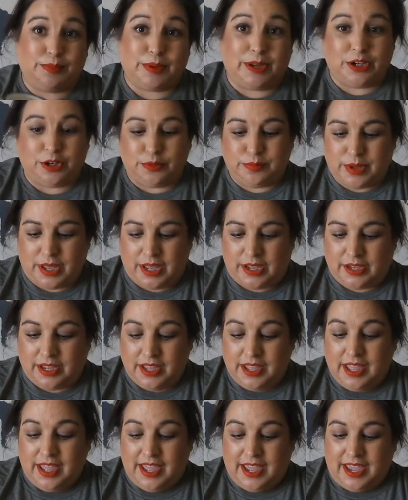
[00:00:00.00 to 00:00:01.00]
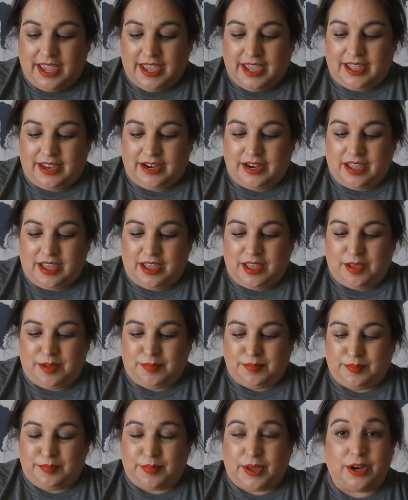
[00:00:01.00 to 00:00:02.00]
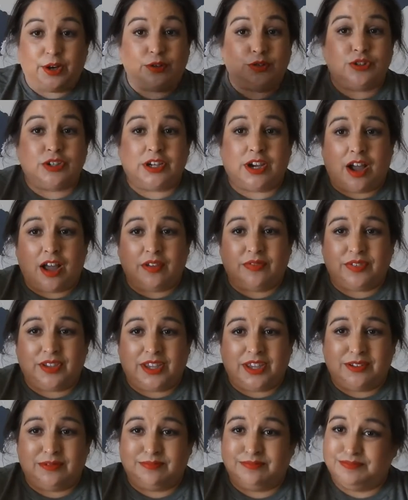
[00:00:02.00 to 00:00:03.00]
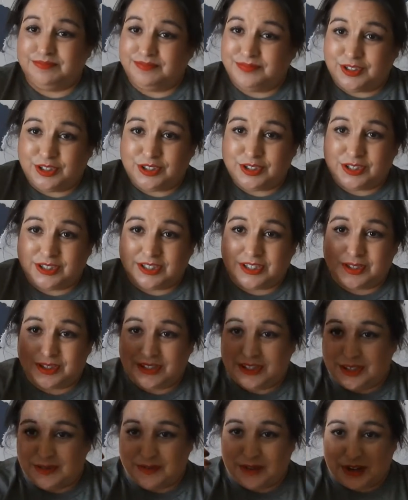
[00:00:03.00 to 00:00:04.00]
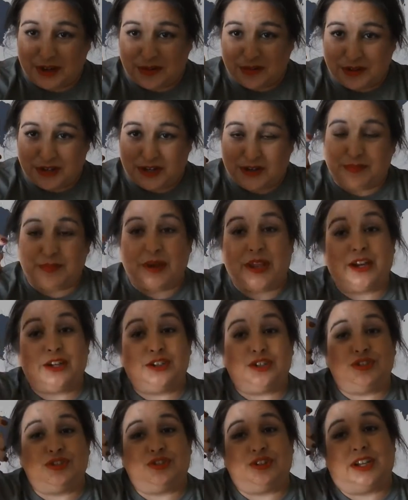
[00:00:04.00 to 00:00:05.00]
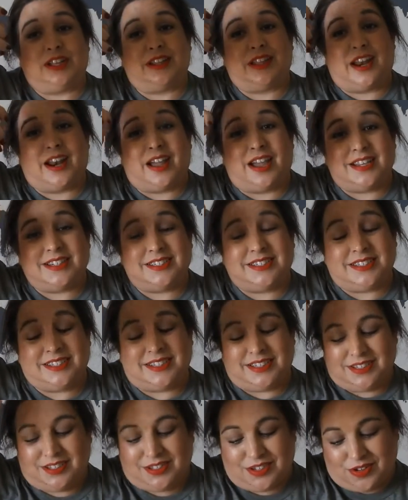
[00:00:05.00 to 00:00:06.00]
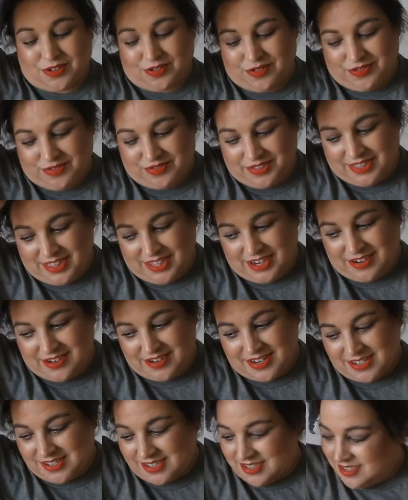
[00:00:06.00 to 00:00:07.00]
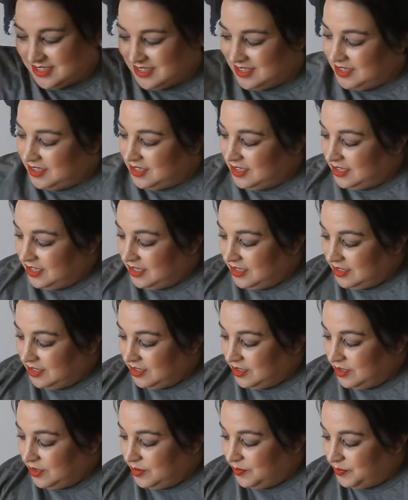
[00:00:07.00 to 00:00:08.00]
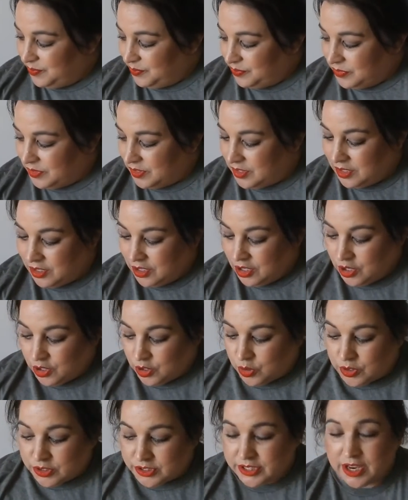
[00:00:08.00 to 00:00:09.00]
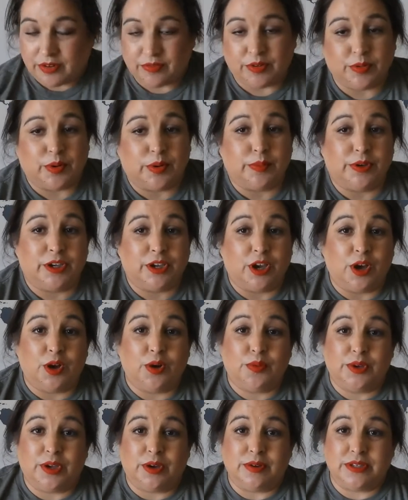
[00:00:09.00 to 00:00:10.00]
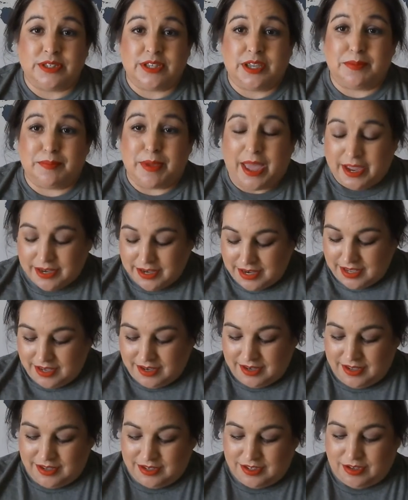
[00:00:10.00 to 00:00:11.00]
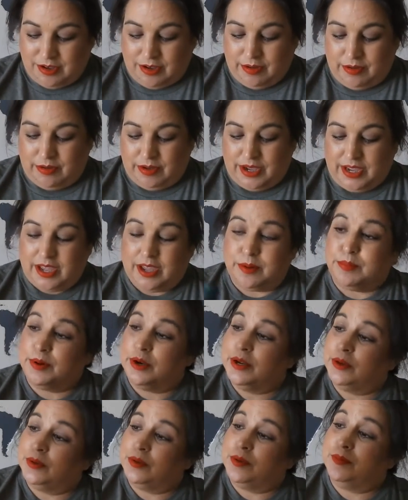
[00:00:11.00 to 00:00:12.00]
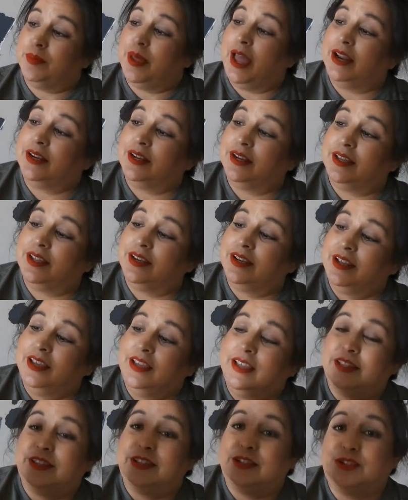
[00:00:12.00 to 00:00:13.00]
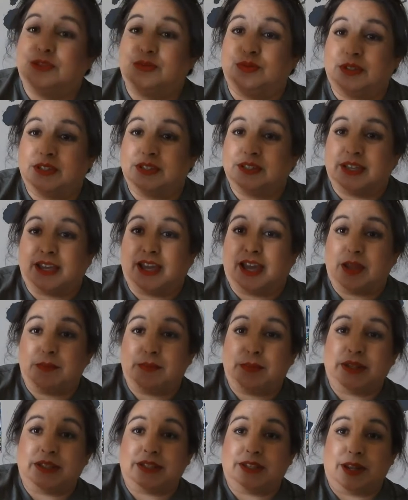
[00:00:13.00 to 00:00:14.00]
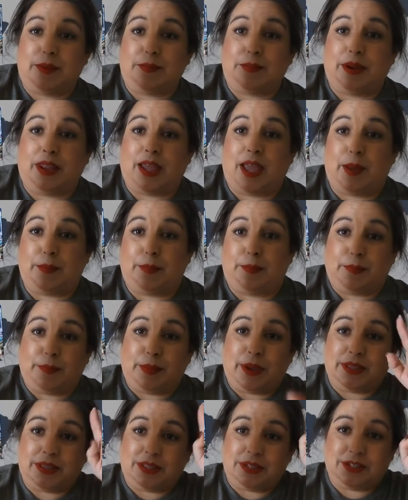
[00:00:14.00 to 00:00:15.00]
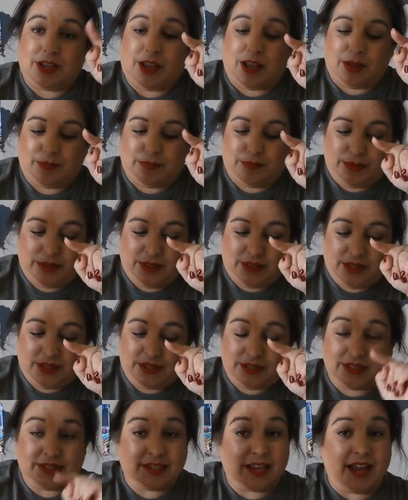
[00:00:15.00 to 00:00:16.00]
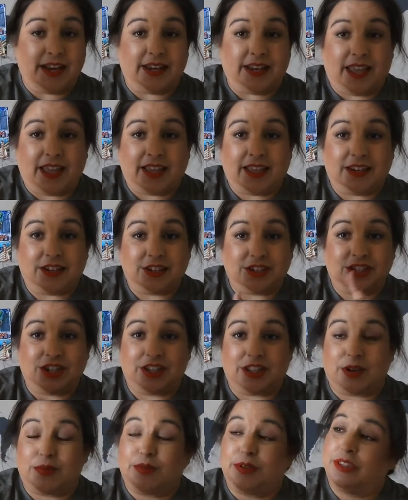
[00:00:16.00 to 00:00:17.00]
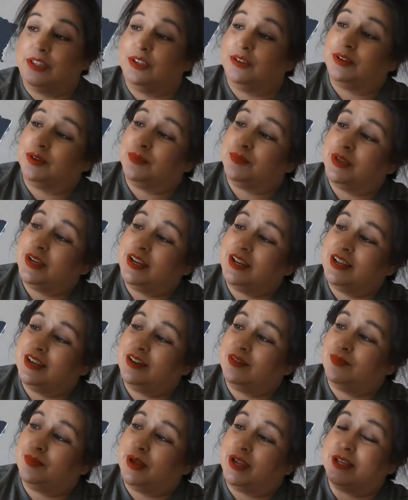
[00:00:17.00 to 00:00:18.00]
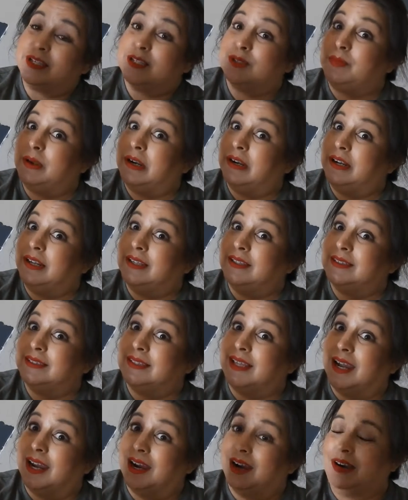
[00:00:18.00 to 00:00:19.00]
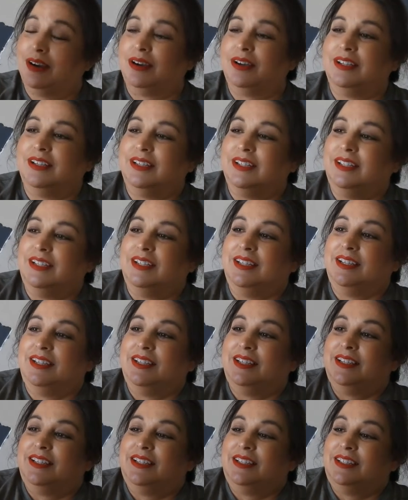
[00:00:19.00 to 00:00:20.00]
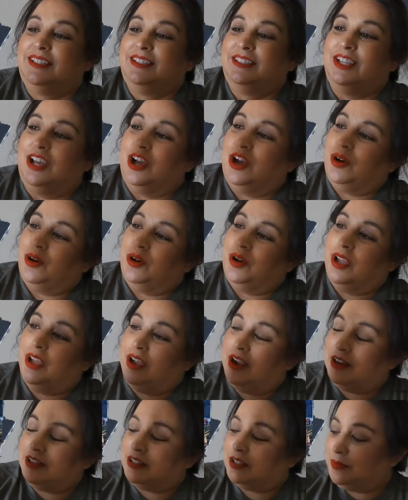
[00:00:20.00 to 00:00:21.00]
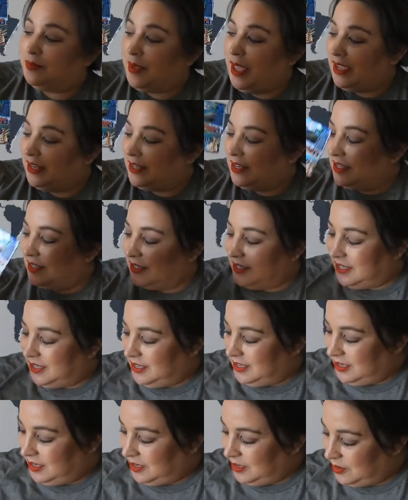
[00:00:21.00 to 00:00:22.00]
my new mug, and um, I don't drink coffee, so this is going to seem kind of weird, but I do drink a lot of hot tea, so there it is. Of course, everywhere we go, we always get a magnet, so I got a pretty cool magnet. This was, I got picked it up at, up at the top in the sky deck, and I'll share that with you in a minute of my experience there. So, our little magnet.